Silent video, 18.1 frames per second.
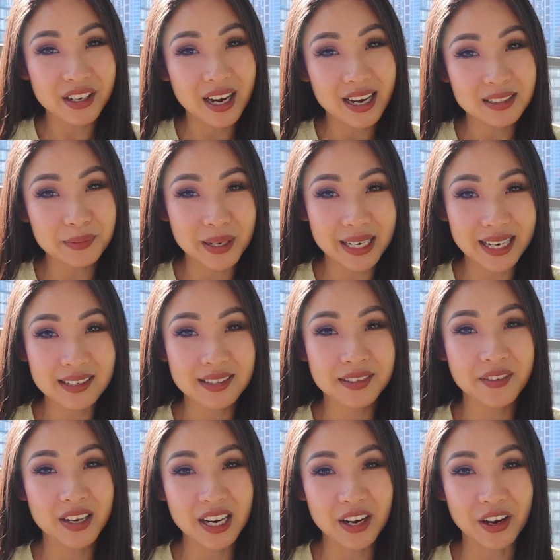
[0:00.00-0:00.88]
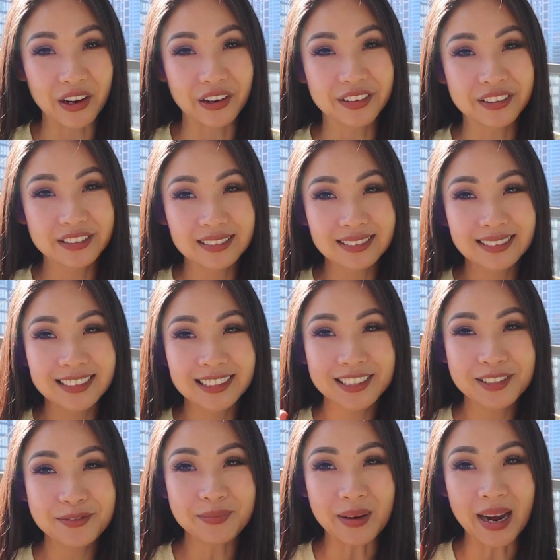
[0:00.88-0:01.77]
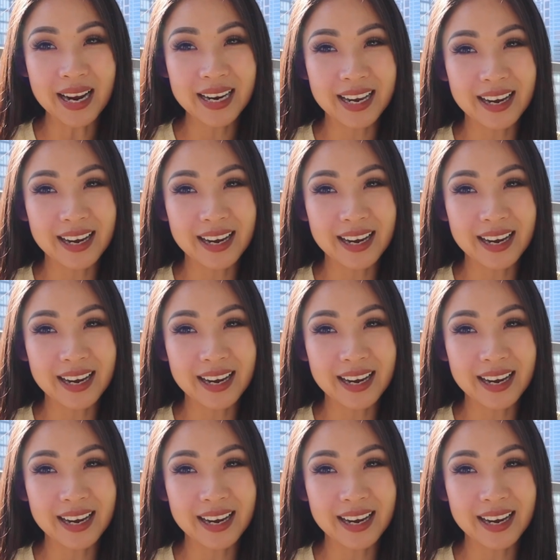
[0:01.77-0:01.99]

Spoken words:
you guys in my next video. Bye